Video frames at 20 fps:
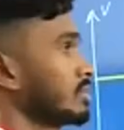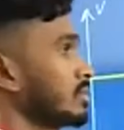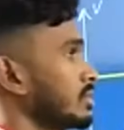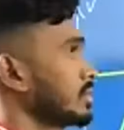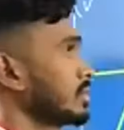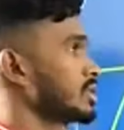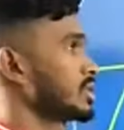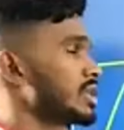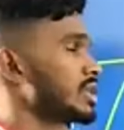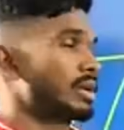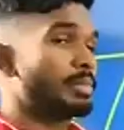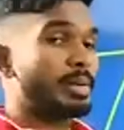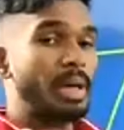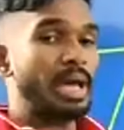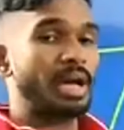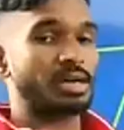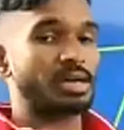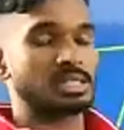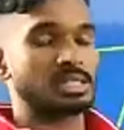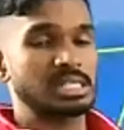So remember,
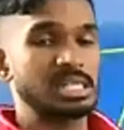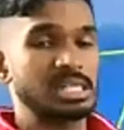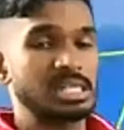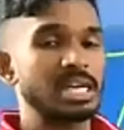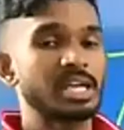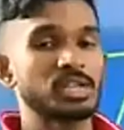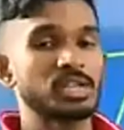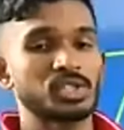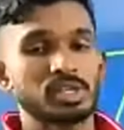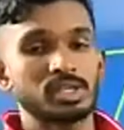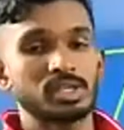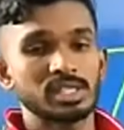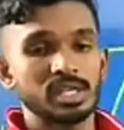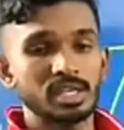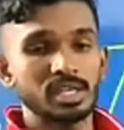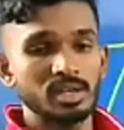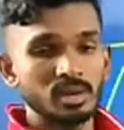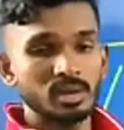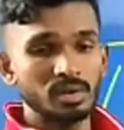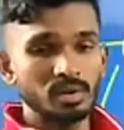acceleration
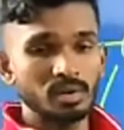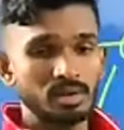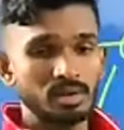0,